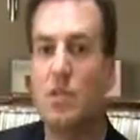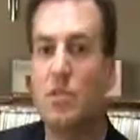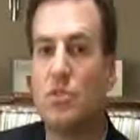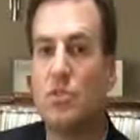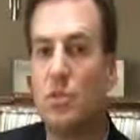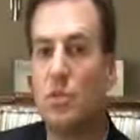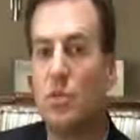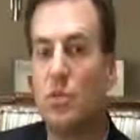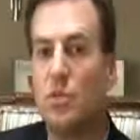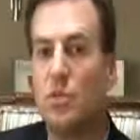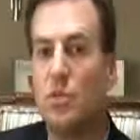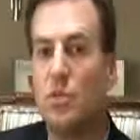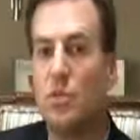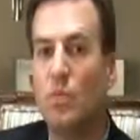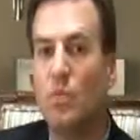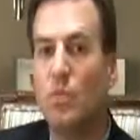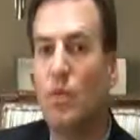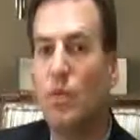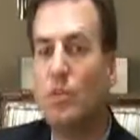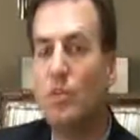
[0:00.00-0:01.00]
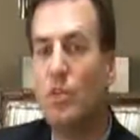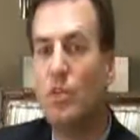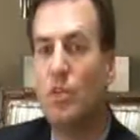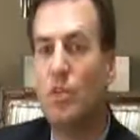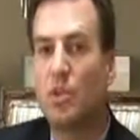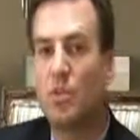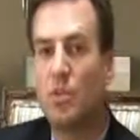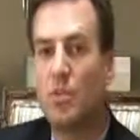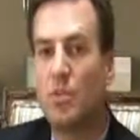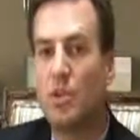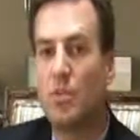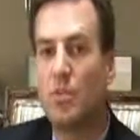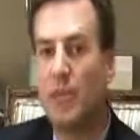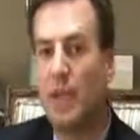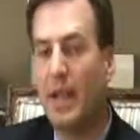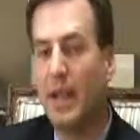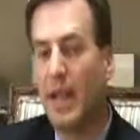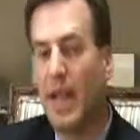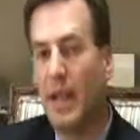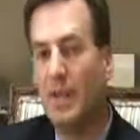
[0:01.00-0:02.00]
So once you determine that you
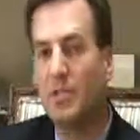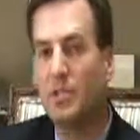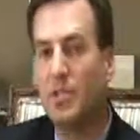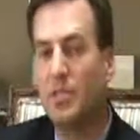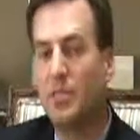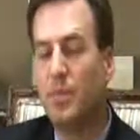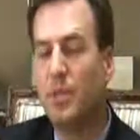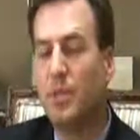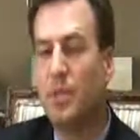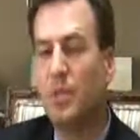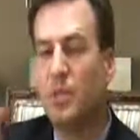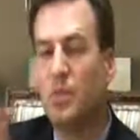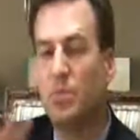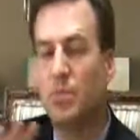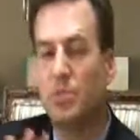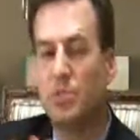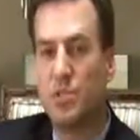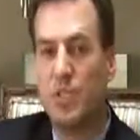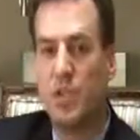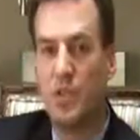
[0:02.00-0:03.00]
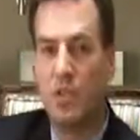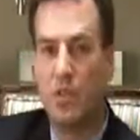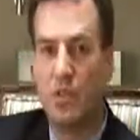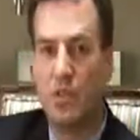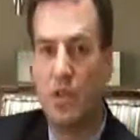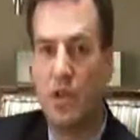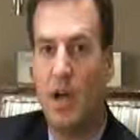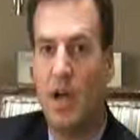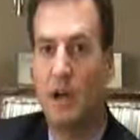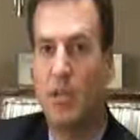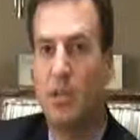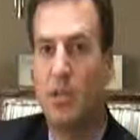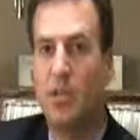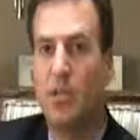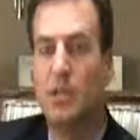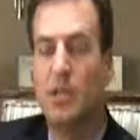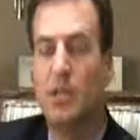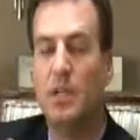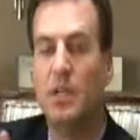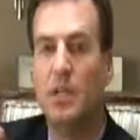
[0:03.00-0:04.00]
might have something and you present to your
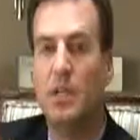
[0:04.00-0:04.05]
doctor